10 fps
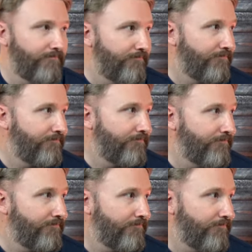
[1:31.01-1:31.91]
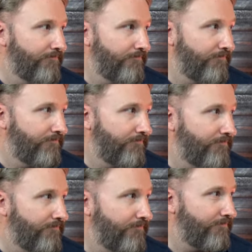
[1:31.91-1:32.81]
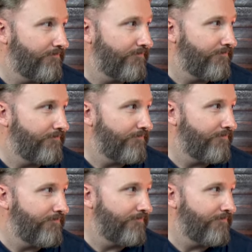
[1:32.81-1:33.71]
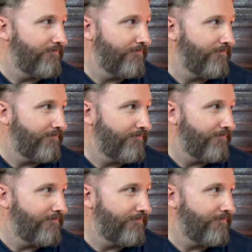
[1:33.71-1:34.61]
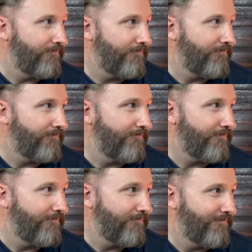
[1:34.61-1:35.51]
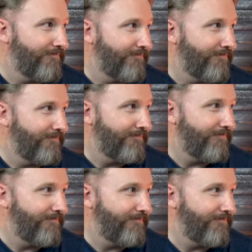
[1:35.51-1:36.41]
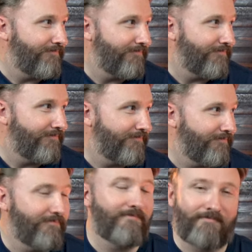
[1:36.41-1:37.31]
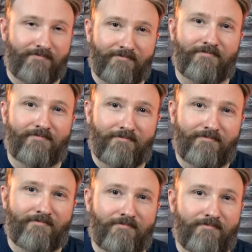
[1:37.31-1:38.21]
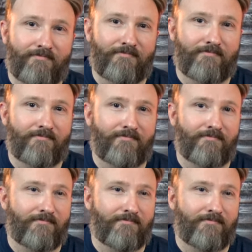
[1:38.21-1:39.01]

No words are spoken by the person on screen.